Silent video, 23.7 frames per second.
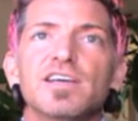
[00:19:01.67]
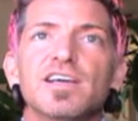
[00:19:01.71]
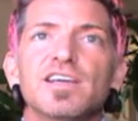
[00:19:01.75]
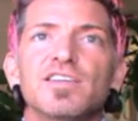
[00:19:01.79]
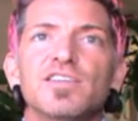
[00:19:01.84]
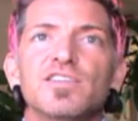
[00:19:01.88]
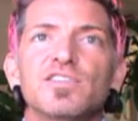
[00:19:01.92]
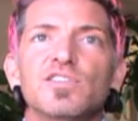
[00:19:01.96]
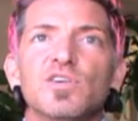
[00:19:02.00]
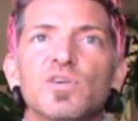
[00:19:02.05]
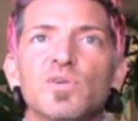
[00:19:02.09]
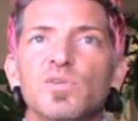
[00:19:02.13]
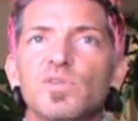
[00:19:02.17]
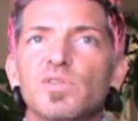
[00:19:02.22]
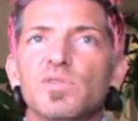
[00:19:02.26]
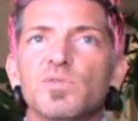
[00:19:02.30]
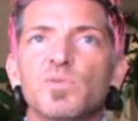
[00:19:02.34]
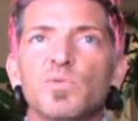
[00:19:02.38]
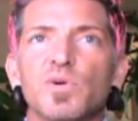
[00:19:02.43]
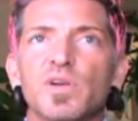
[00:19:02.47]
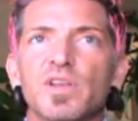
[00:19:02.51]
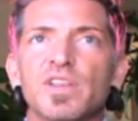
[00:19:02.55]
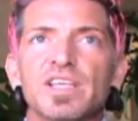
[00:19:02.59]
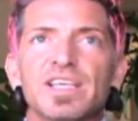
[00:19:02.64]
And so
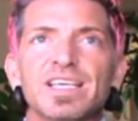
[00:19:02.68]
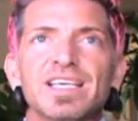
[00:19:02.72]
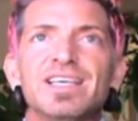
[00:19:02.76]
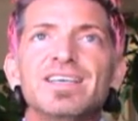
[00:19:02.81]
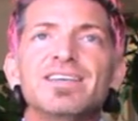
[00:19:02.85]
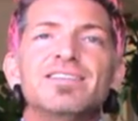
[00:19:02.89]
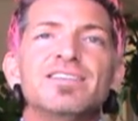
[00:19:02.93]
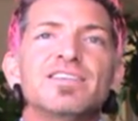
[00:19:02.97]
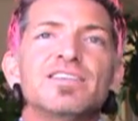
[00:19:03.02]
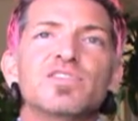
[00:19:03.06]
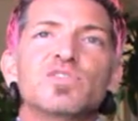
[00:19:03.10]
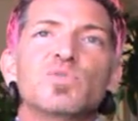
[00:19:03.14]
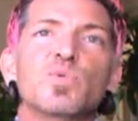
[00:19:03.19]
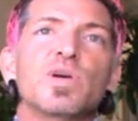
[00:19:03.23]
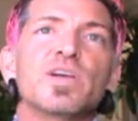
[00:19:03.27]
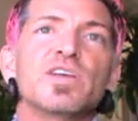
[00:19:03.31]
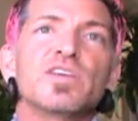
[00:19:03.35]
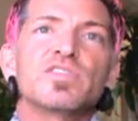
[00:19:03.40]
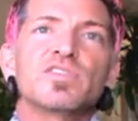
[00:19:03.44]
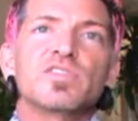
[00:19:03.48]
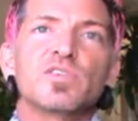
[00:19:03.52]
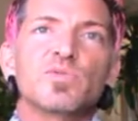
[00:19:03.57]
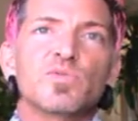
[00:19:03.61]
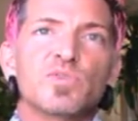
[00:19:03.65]
one of the easiest
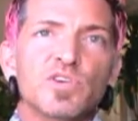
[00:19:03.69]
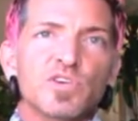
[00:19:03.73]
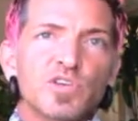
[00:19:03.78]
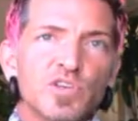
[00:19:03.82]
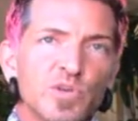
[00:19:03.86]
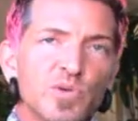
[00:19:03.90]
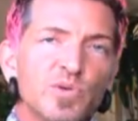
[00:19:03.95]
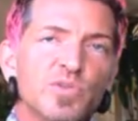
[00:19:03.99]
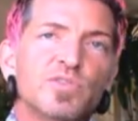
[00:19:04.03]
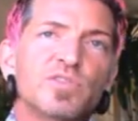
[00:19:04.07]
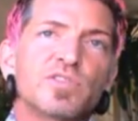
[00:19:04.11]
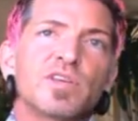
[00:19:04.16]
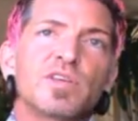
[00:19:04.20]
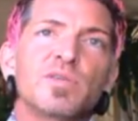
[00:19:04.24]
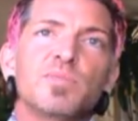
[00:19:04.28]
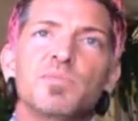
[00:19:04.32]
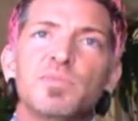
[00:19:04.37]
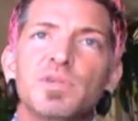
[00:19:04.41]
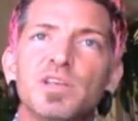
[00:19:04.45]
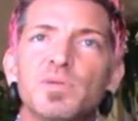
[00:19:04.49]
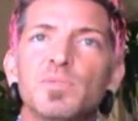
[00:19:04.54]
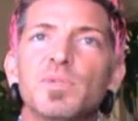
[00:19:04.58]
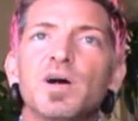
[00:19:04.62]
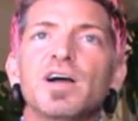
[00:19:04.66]
ways to reduce and
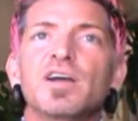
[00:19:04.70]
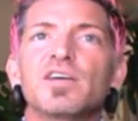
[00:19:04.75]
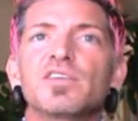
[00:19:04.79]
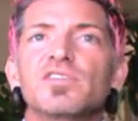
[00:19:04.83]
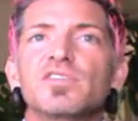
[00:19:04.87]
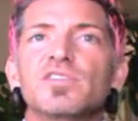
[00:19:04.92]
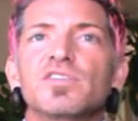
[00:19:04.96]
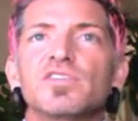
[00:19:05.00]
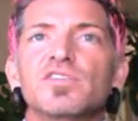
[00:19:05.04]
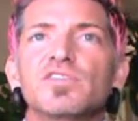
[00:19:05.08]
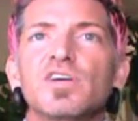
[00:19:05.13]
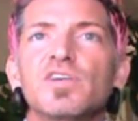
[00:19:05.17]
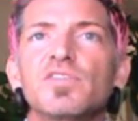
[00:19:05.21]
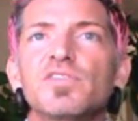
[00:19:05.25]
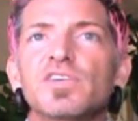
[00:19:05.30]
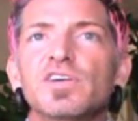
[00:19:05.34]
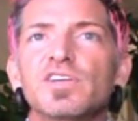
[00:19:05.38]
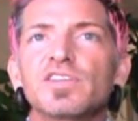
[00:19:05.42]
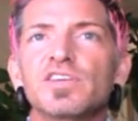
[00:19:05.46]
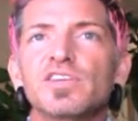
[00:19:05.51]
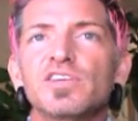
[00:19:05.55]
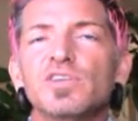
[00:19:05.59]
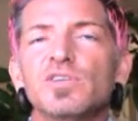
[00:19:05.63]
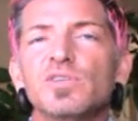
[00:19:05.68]
minimize the
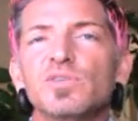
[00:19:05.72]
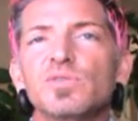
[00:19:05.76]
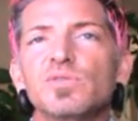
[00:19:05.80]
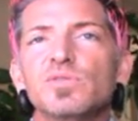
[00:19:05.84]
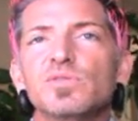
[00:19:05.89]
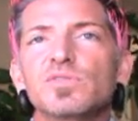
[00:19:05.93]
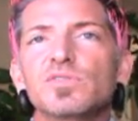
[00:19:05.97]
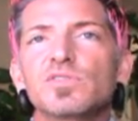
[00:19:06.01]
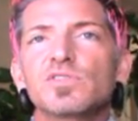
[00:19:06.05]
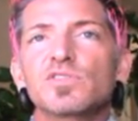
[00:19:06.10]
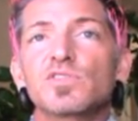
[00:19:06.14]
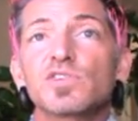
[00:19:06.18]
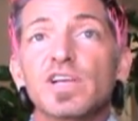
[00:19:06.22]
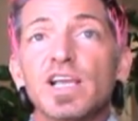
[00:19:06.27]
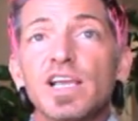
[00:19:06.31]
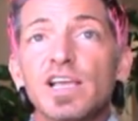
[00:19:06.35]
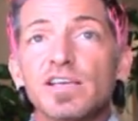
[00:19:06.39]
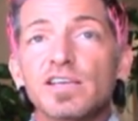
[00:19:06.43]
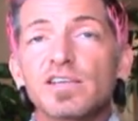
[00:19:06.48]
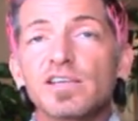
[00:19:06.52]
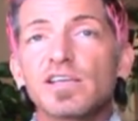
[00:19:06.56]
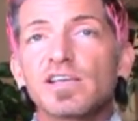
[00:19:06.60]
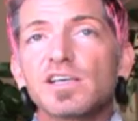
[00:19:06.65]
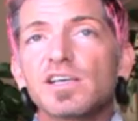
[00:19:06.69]
suffering that you
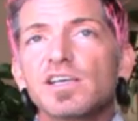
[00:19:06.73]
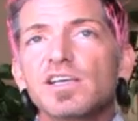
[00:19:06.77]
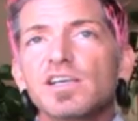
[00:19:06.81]
create